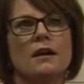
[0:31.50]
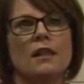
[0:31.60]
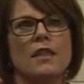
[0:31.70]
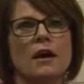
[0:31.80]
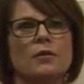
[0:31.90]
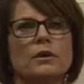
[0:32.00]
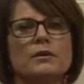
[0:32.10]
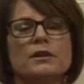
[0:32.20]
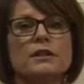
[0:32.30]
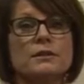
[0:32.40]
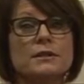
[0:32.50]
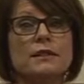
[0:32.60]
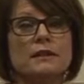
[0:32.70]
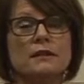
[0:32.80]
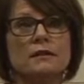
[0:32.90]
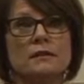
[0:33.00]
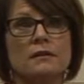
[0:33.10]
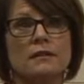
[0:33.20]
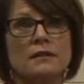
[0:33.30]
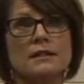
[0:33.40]
that we were using
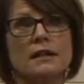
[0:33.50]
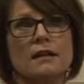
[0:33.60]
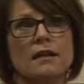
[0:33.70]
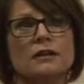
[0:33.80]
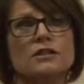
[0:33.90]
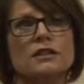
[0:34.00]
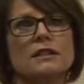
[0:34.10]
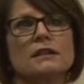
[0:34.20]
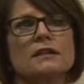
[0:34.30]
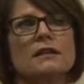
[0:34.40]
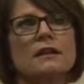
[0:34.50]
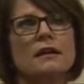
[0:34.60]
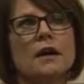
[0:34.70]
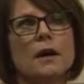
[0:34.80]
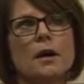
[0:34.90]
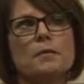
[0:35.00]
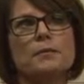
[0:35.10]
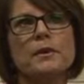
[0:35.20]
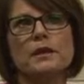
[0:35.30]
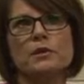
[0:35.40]
the technology
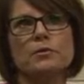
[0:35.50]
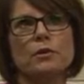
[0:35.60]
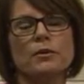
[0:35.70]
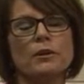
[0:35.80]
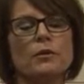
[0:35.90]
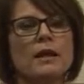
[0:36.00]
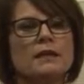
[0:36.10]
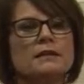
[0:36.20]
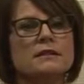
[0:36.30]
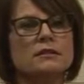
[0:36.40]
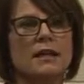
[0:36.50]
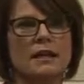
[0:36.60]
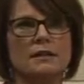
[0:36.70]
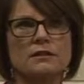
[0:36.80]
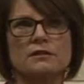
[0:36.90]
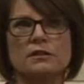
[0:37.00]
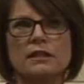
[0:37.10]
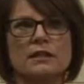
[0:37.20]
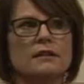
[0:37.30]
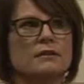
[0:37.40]
in appropriate ways to enhance
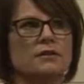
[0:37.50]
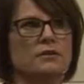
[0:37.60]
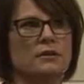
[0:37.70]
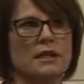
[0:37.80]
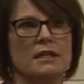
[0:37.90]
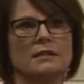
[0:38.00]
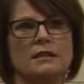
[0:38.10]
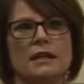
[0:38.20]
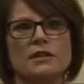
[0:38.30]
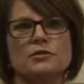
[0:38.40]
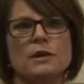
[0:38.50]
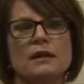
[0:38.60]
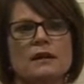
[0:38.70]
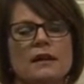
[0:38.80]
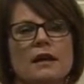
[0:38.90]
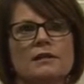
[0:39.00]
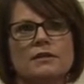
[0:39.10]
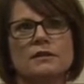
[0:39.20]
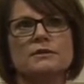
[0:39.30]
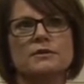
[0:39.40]
learning, to enhance engagement. And so
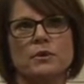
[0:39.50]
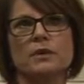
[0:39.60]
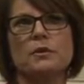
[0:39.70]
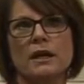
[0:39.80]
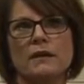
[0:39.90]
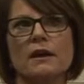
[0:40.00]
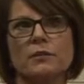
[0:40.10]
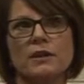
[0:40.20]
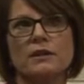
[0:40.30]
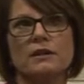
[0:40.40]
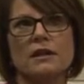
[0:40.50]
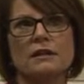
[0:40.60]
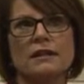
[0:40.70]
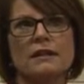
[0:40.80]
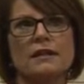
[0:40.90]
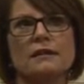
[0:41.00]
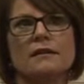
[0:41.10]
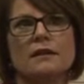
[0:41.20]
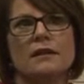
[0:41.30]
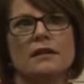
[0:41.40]
this was one way that we could collect data
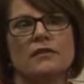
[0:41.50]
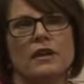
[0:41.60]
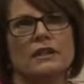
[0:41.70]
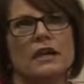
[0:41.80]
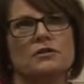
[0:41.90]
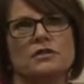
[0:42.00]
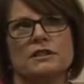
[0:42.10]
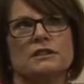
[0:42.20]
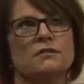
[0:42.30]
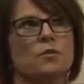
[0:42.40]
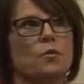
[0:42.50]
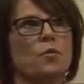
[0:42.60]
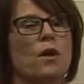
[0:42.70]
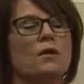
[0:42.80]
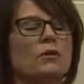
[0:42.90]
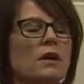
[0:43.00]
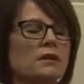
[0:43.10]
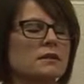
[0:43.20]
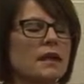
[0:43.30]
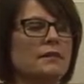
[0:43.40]
and find out just what were our
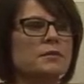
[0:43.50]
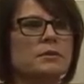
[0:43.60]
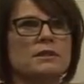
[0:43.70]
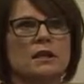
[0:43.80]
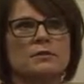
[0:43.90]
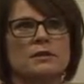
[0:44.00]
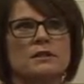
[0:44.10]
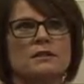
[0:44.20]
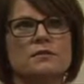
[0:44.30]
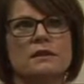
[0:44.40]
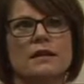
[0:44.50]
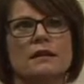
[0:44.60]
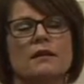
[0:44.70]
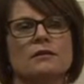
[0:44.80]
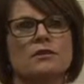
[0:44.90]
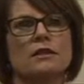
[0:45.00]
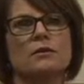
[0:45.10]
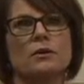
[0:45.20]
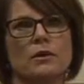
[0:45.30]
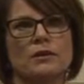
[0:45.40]
staff's perceptions with technology and
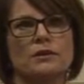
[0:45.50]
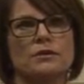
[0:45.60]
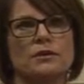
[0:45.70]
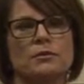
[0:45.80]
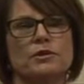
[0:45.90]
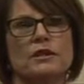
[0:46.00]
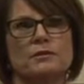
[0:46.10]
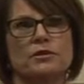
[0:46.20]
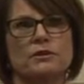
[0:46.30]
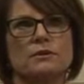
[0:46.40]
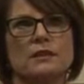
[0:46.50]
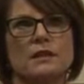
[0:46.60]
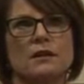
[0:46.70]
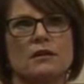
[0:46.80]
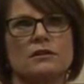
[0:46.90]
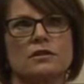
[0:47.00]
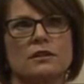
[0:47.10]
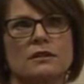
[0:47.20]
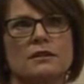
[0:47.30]
what were our student perceptions with technology.